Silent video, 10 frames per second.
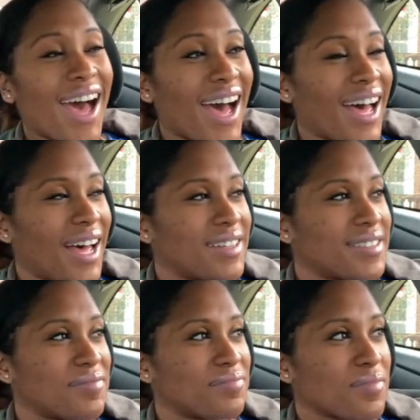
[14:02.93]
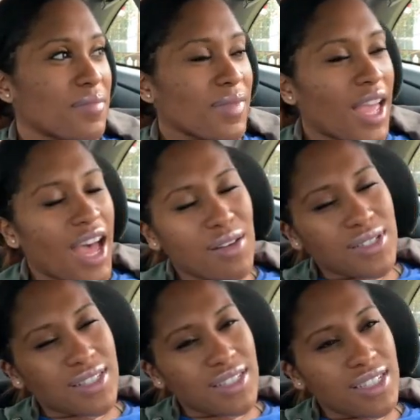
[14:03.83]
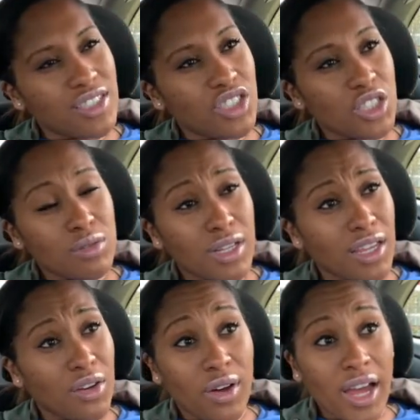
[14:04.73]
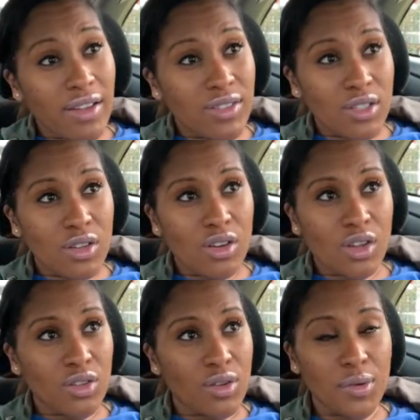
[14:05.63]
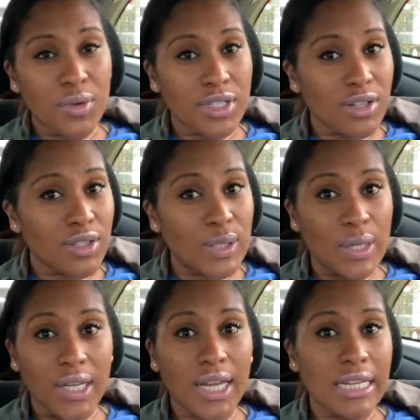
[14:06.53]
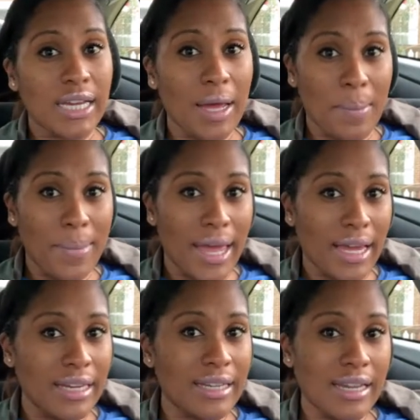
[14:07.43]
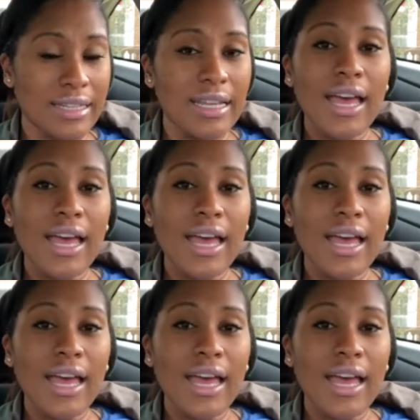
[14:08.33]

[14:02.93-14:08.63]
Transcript: And she was like, you don't have to, you can research on it and then come back in the next.